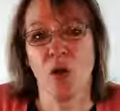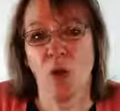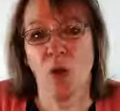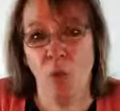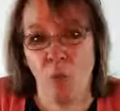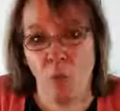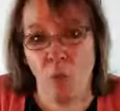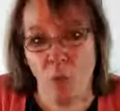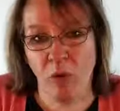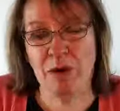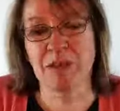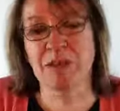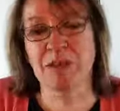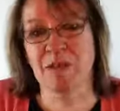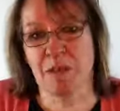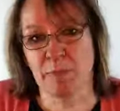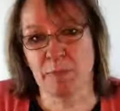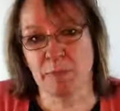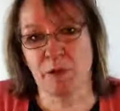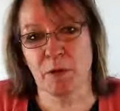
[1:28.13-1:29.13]
what is
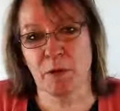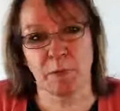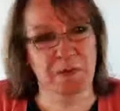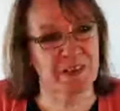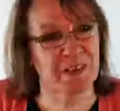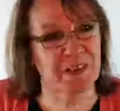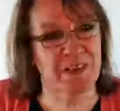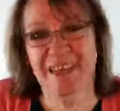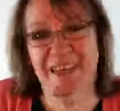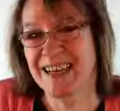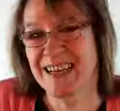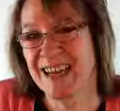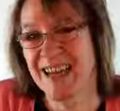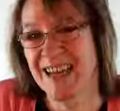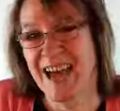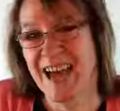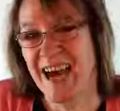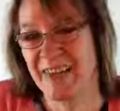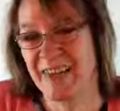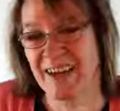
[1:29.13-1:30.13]
the purpose.
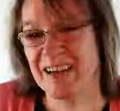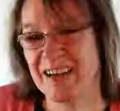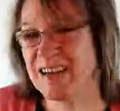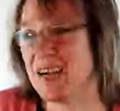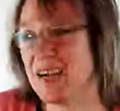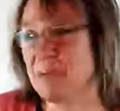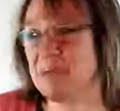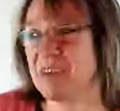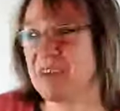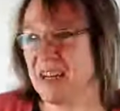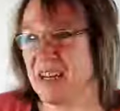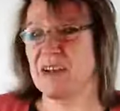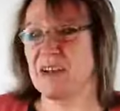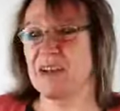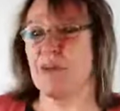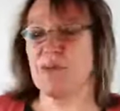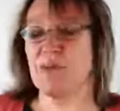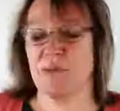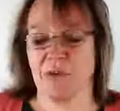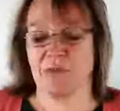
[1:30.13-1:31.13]
And that comes in a
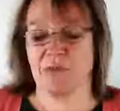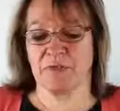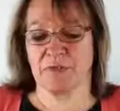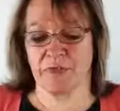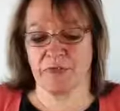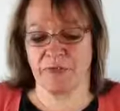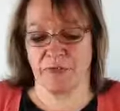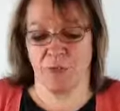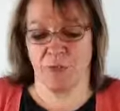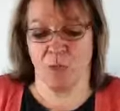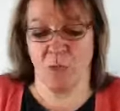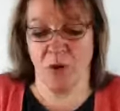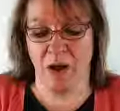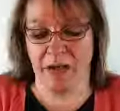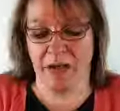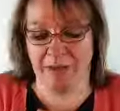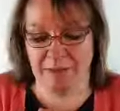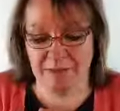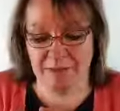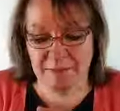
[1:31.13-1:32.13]
number of different
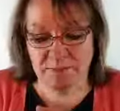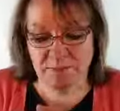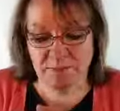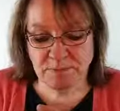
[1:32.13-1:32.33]
ways.